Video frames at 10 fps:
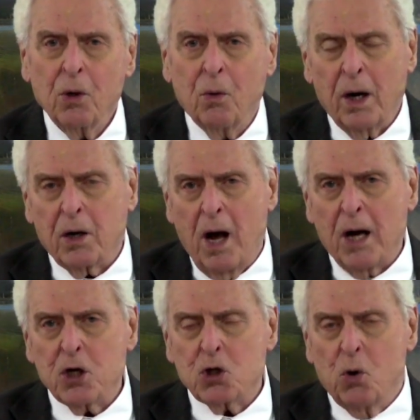What
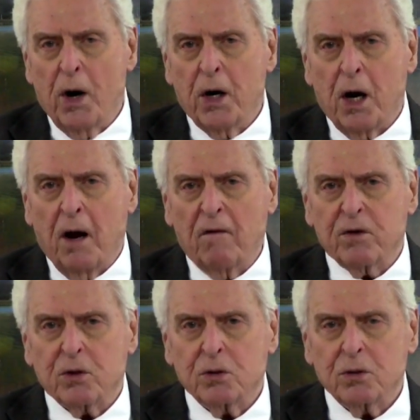God is going to give
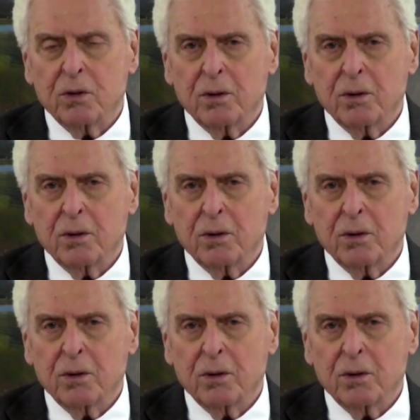us.